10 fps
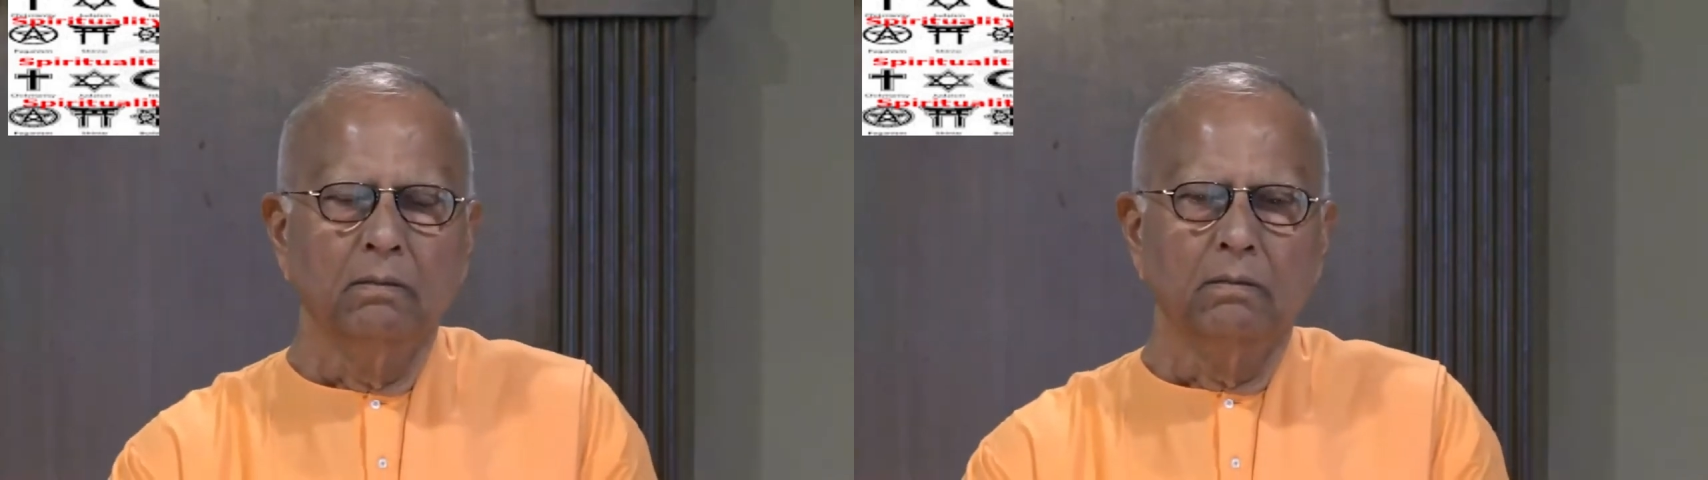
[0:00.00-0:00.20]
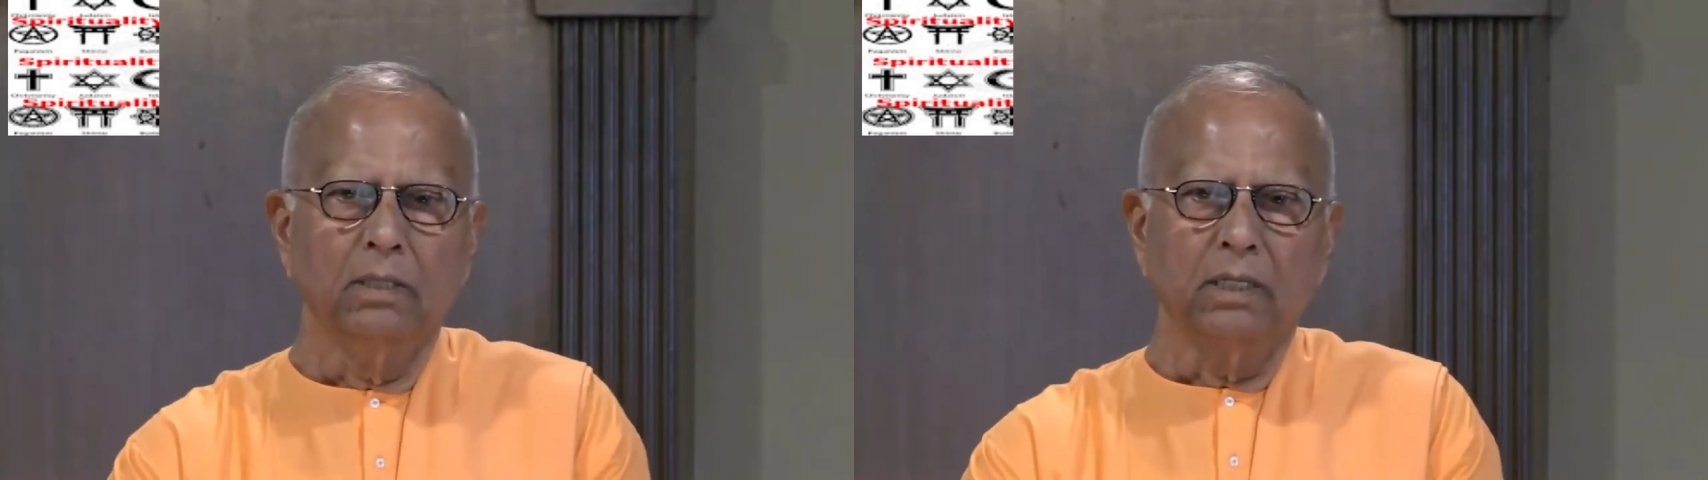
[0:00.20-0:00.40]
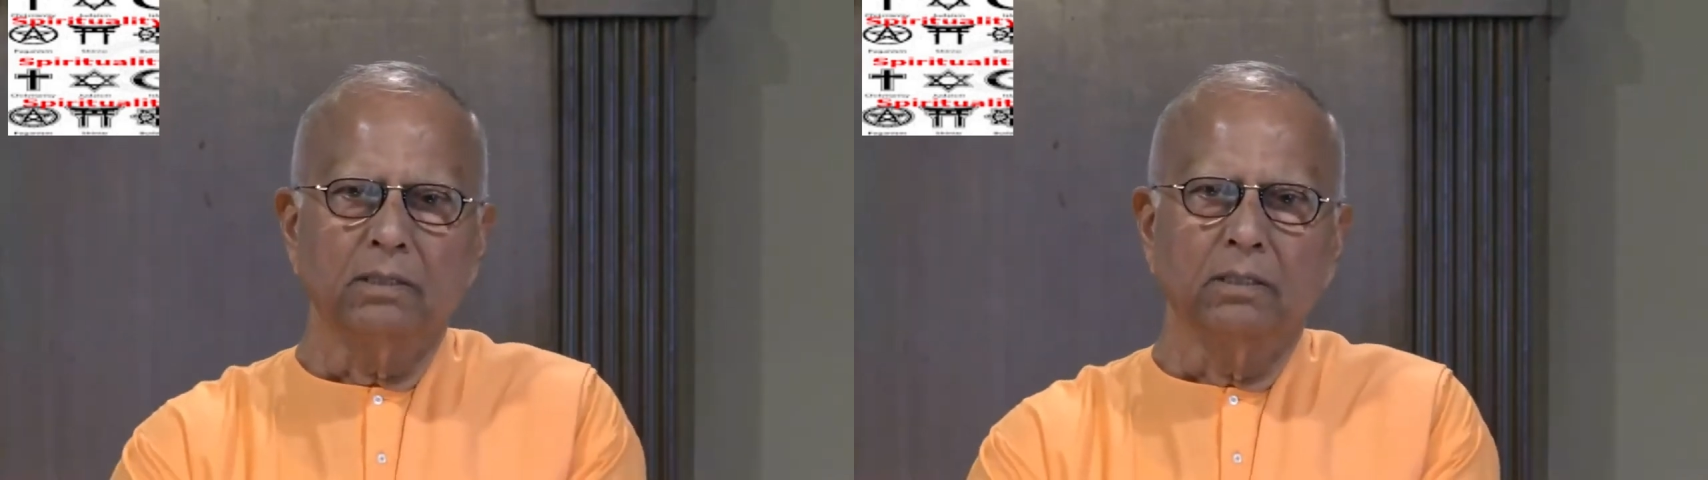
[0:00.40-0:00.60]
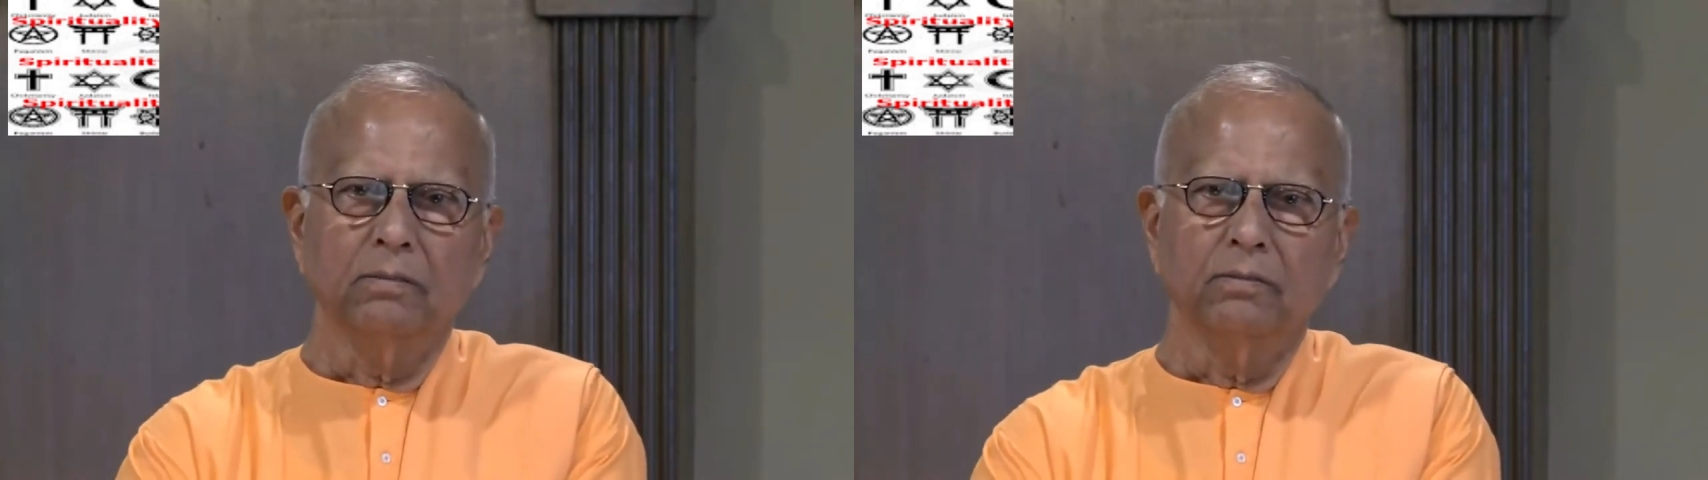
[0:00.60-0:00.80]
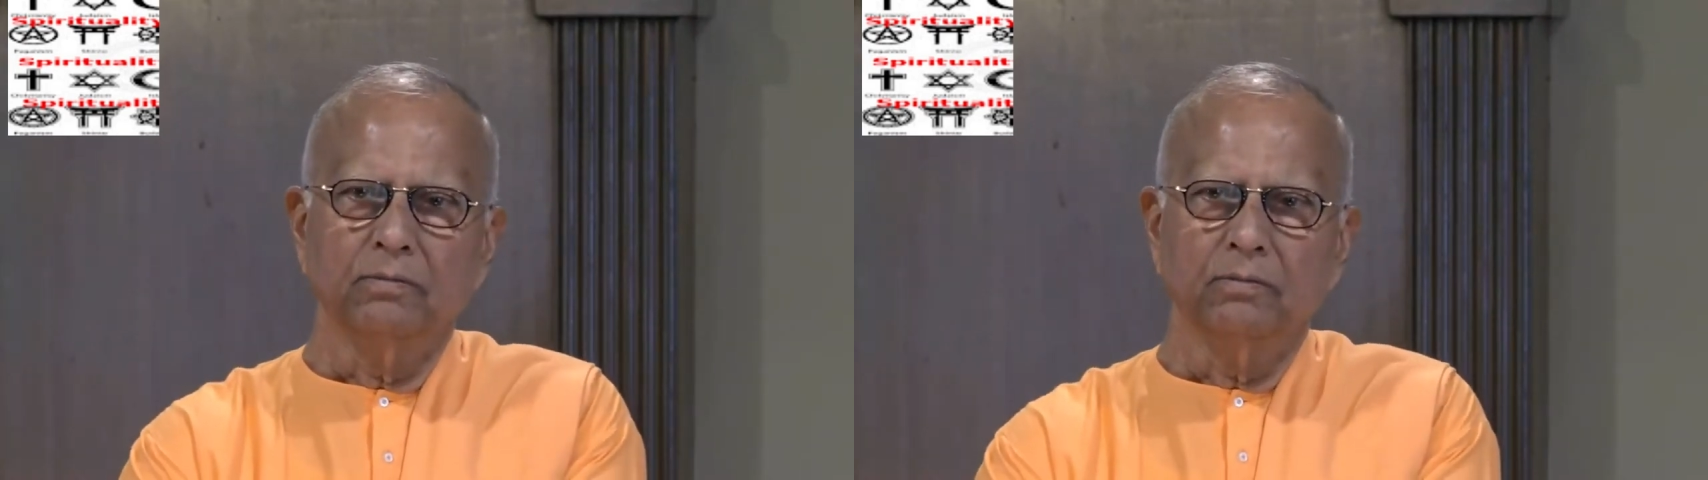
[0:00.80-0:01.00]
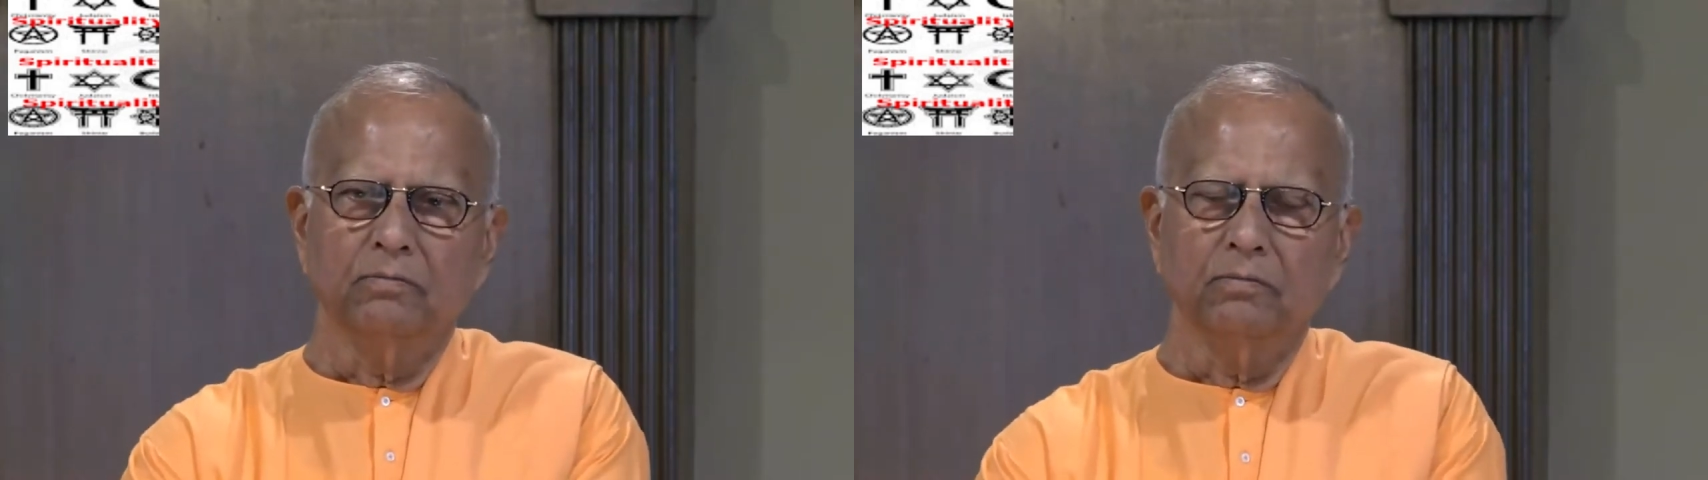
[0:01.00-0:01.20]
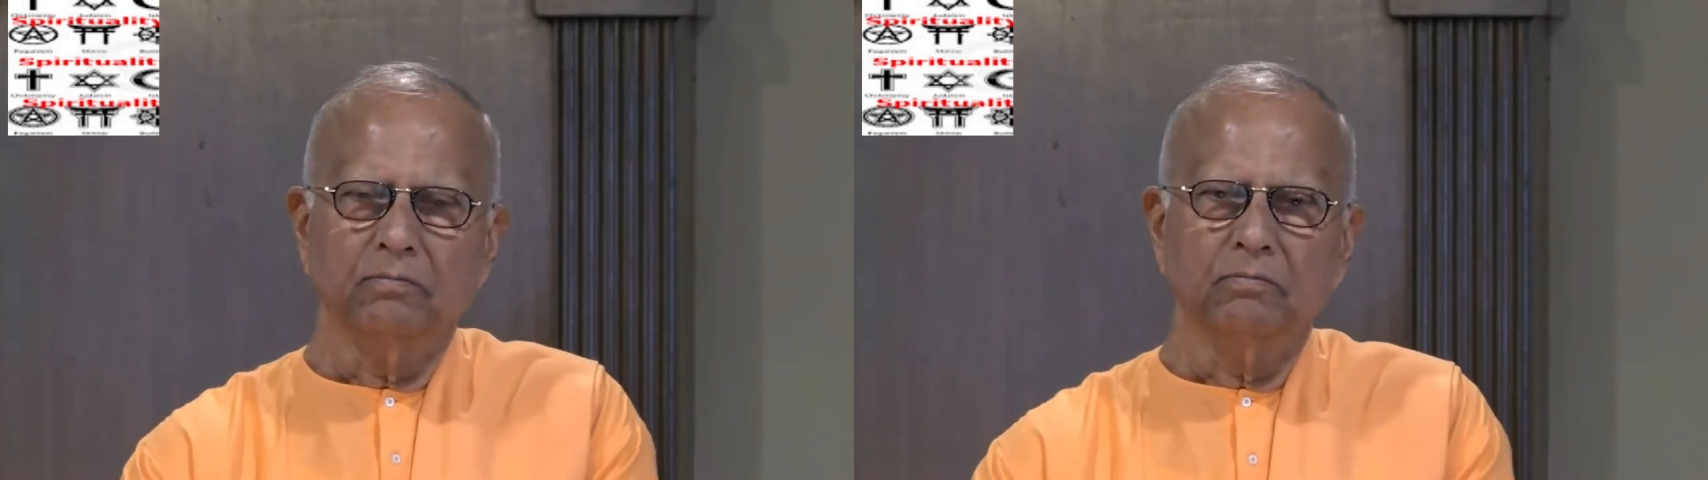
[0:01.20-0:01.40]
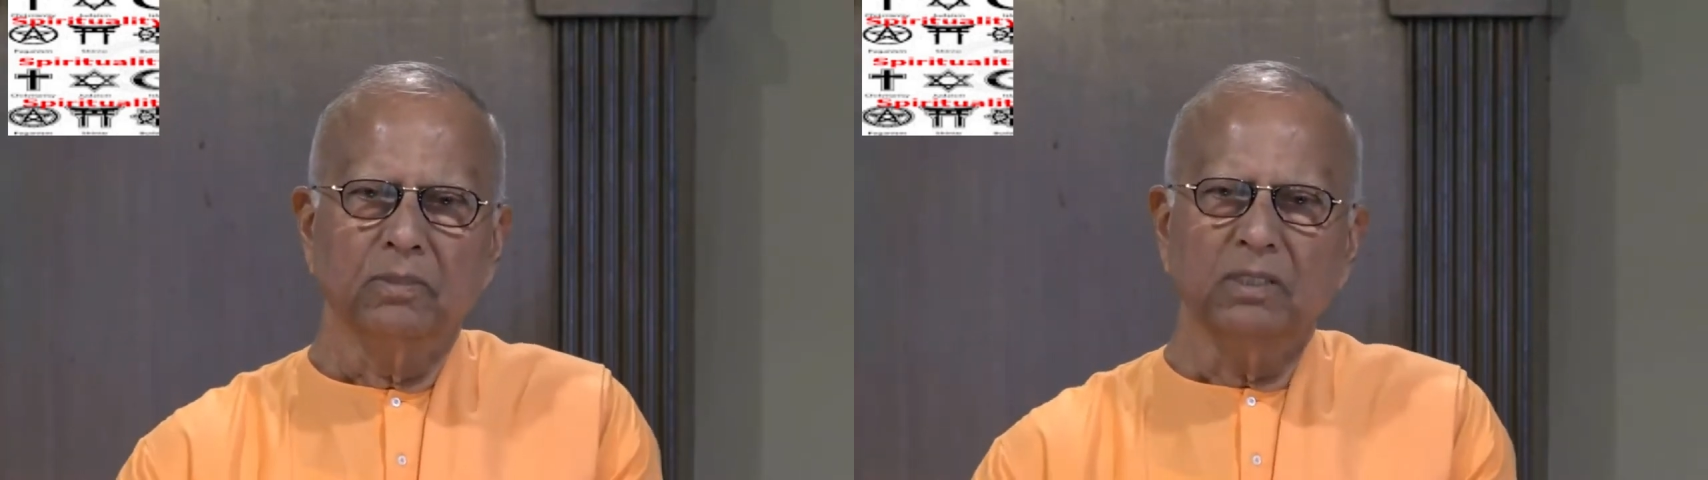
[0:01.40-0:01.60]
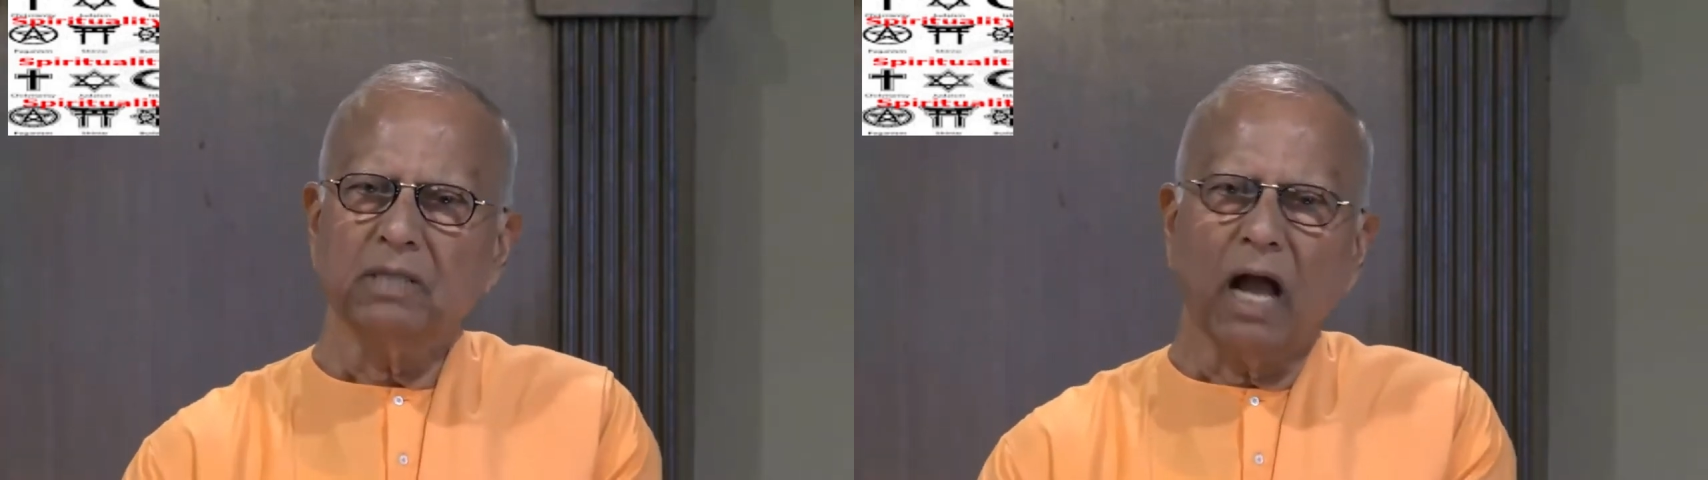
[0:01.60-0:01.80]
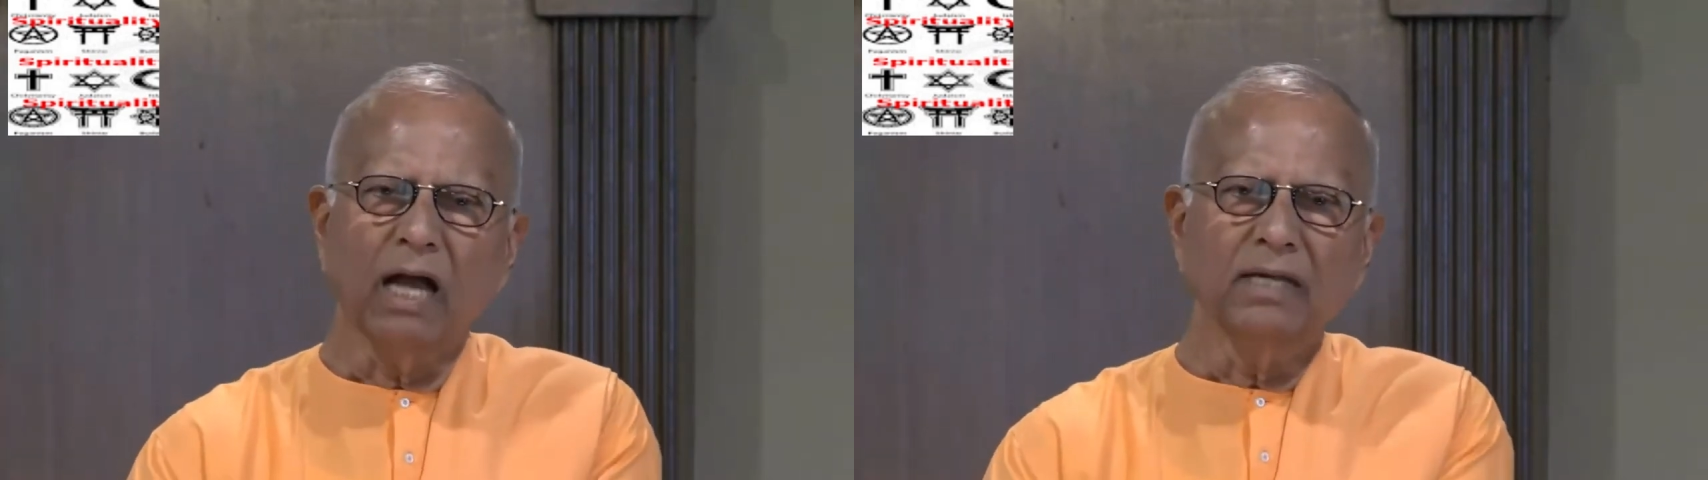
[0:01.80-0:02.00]
that his
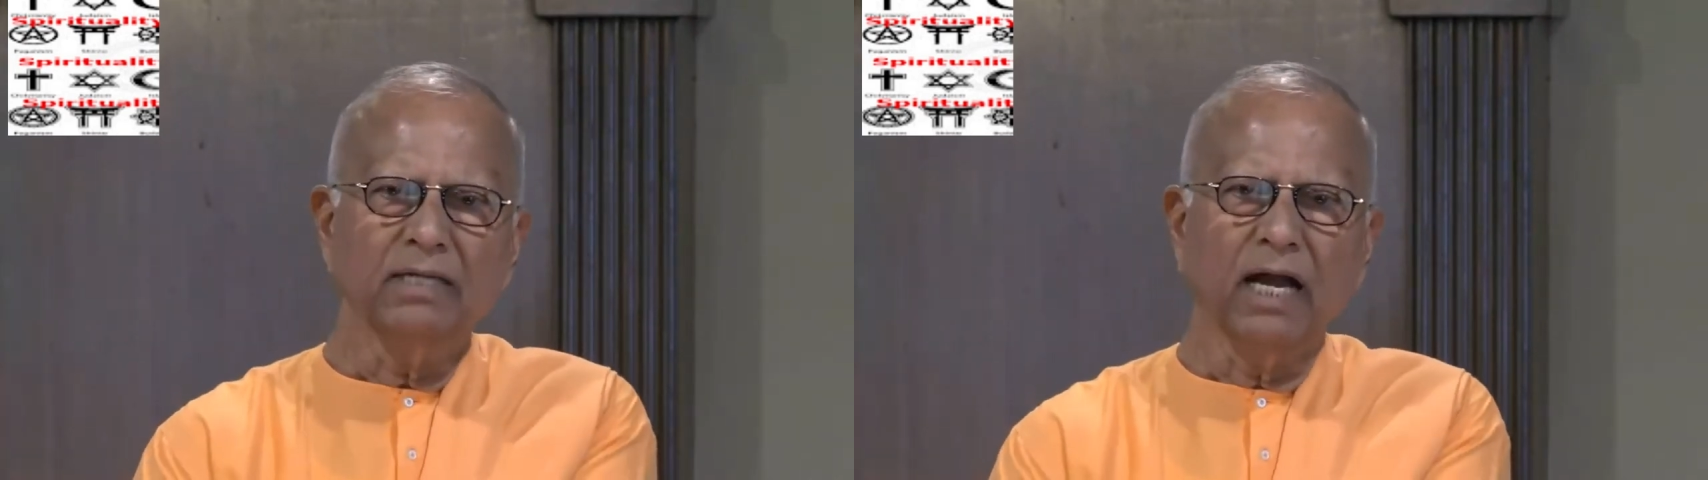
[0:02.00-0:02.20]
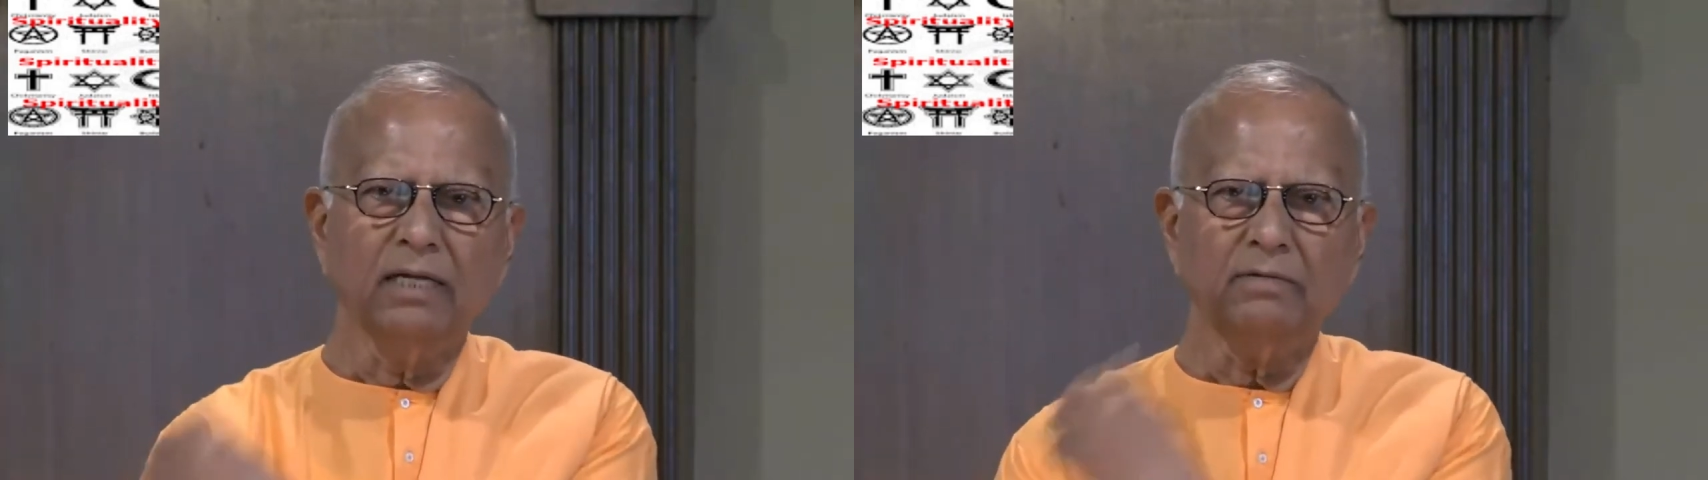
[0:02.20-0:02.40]
eye died